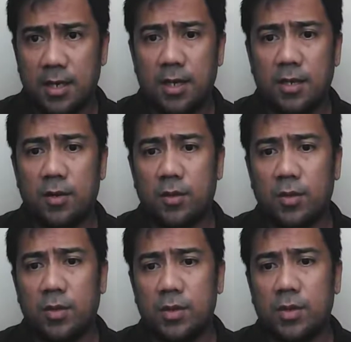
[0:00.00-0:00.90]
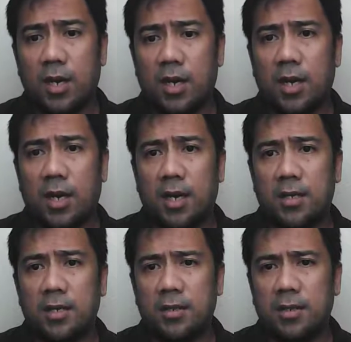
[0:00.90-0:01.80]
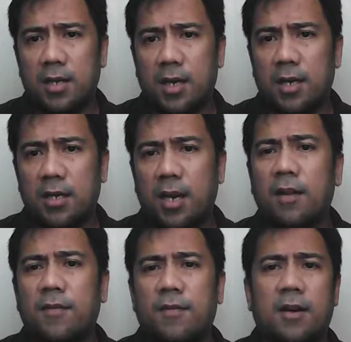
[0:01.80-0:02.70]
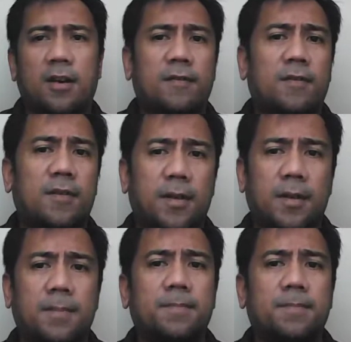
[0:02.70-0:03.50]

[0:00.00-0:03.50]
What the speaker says: goes to a8 and a5. Yep.